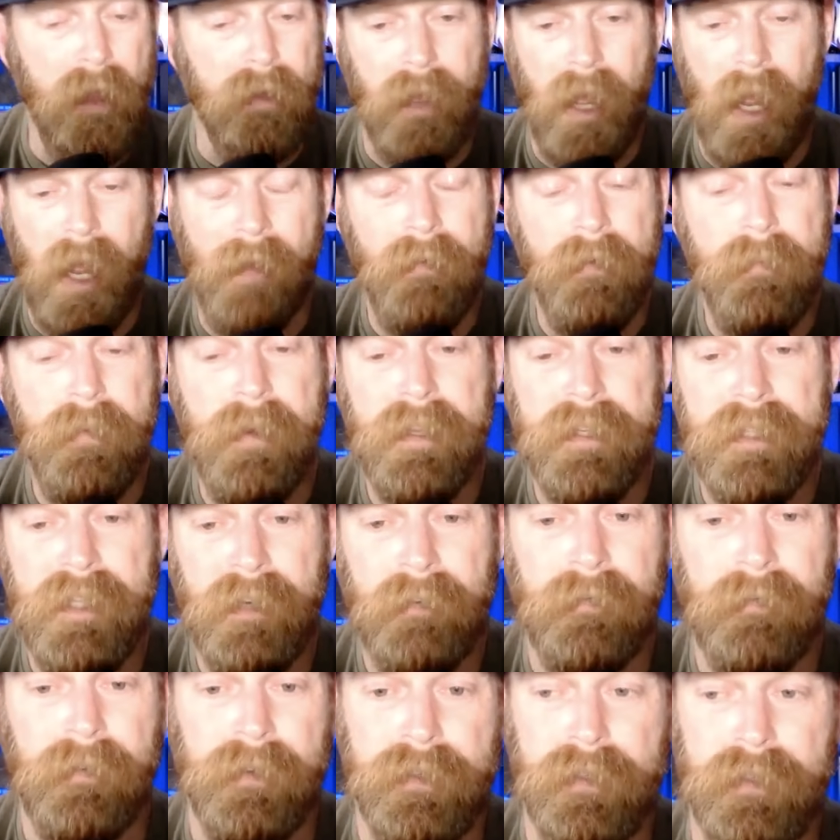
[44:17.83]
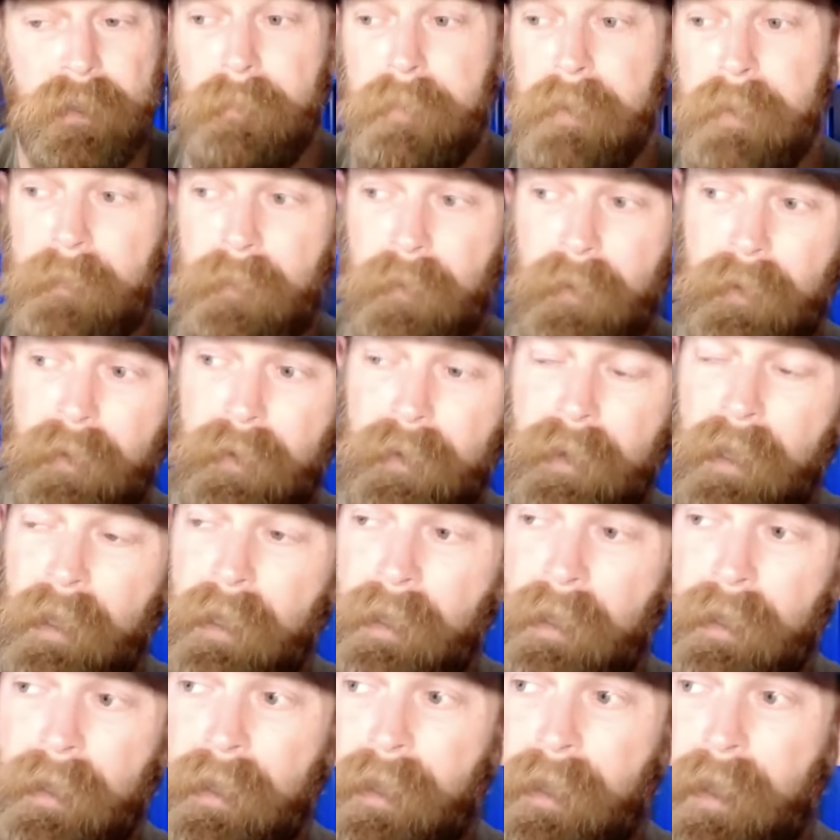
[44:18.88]
everybody's different. Some people
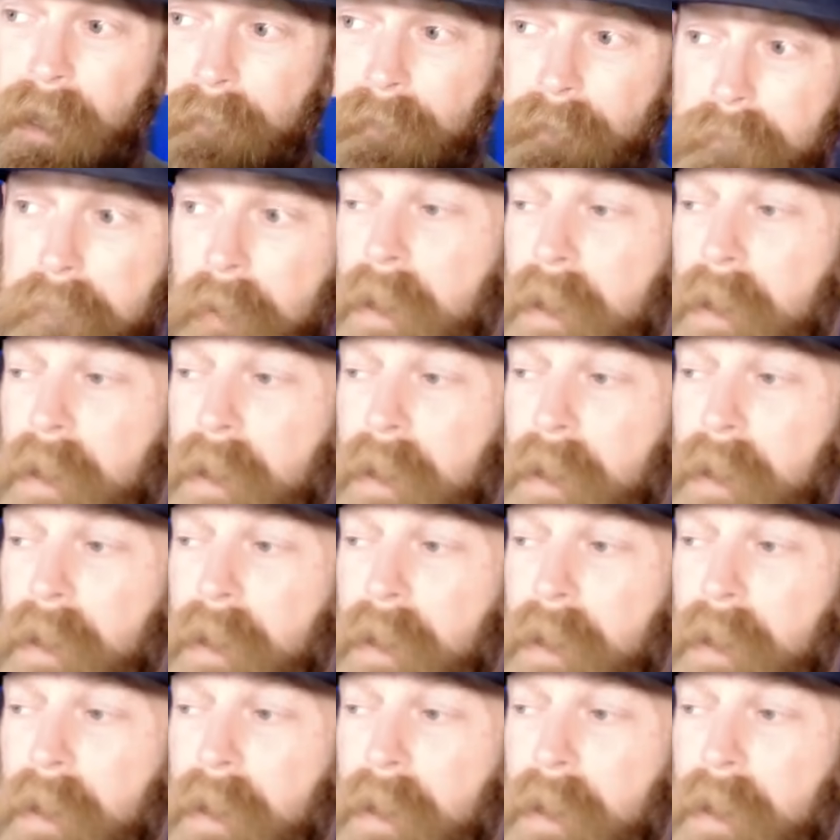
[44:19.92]
have blonde